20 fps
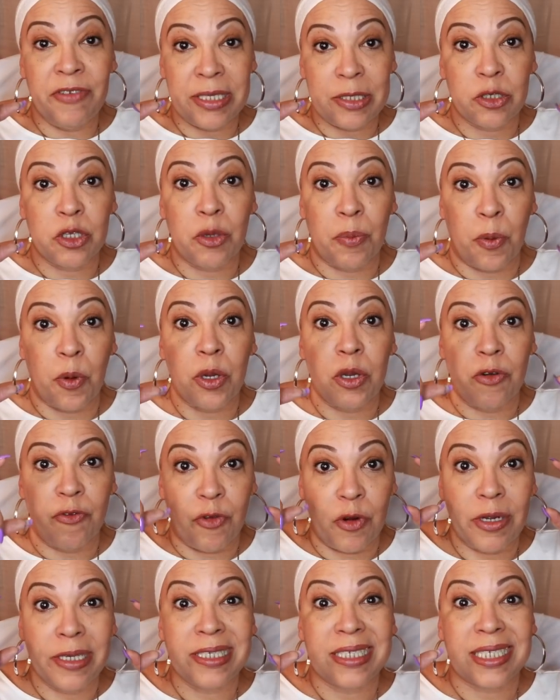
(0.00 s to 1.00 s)
to the point
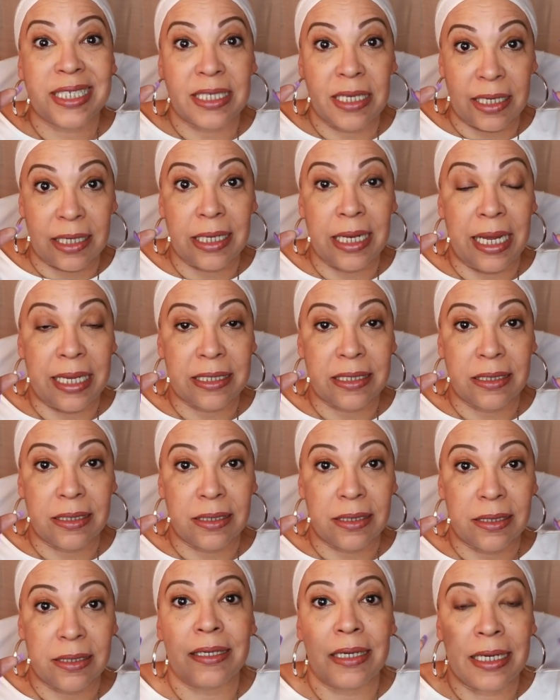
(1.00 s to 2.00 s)
of wearing
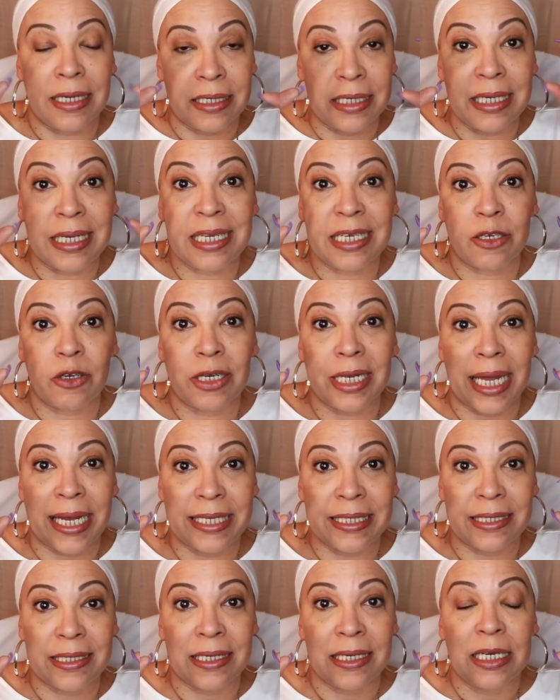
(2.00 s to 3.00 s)
sunglasses. Any little
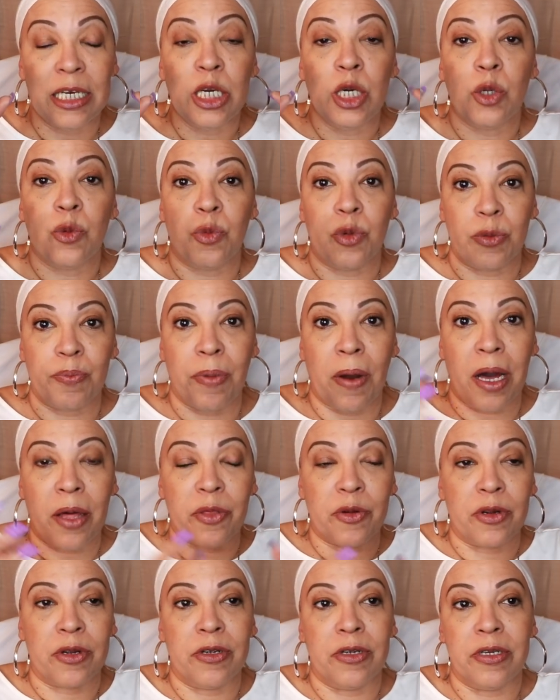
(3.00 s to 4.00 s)
light would
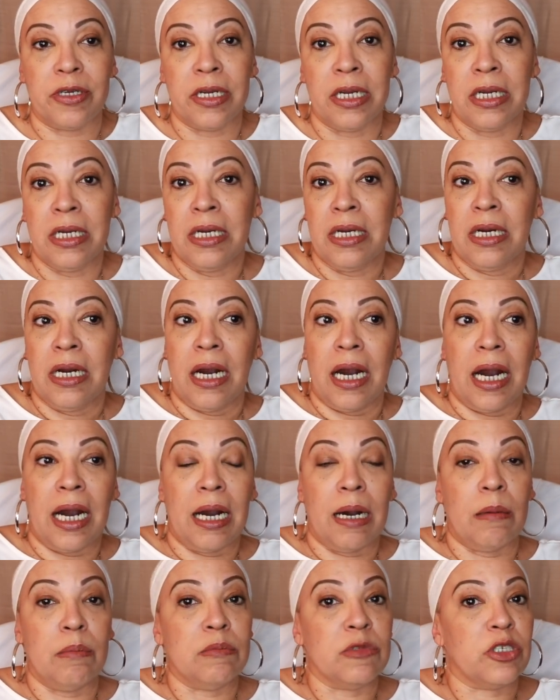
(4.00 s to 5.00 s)
bother her.
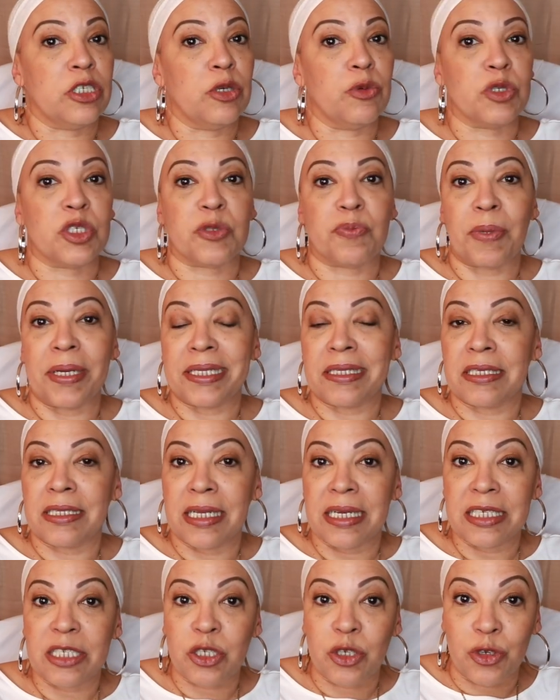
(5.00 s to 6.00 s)
She would spend the
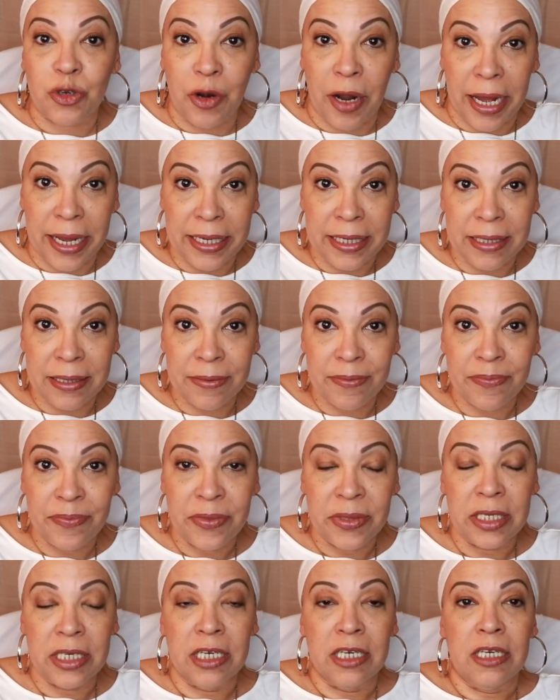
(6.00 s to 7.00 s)
days crying.
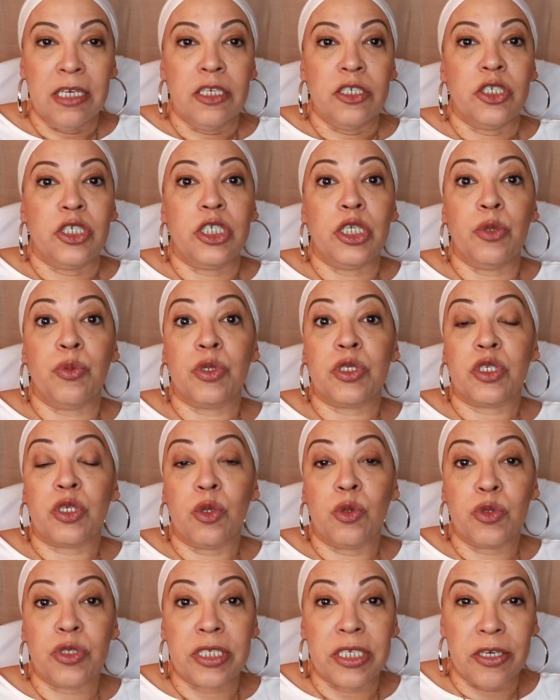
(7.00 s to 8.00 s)
She
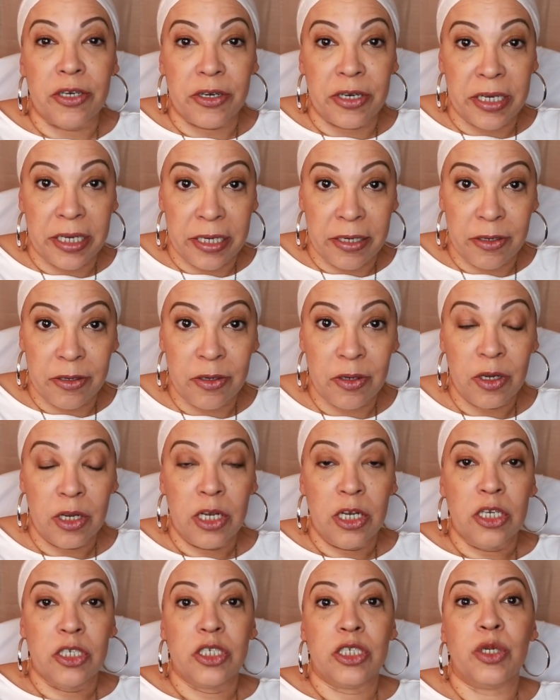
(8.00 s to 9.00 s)
was losing her hair.
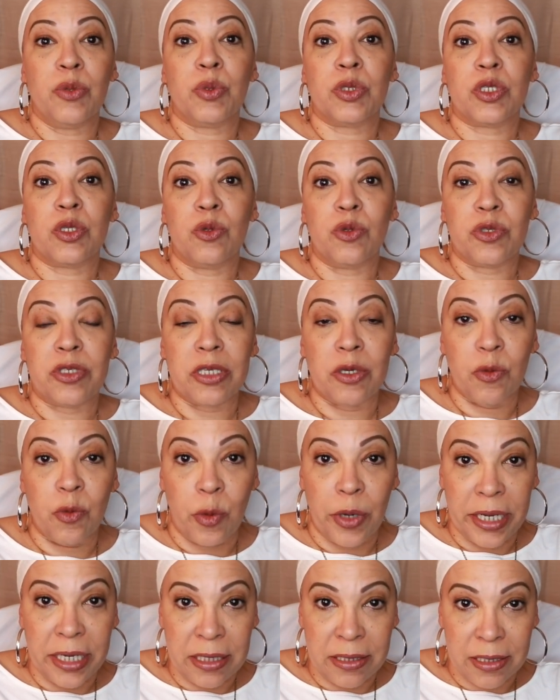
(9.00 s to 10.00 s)
She was
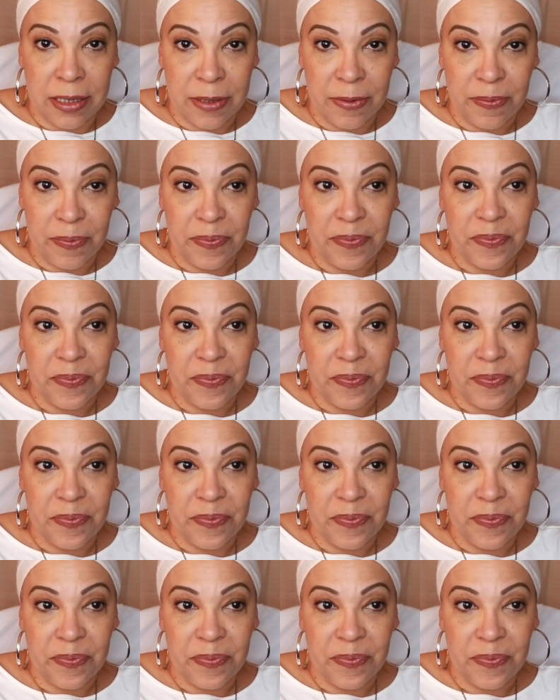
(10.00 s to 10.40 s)
losing weight.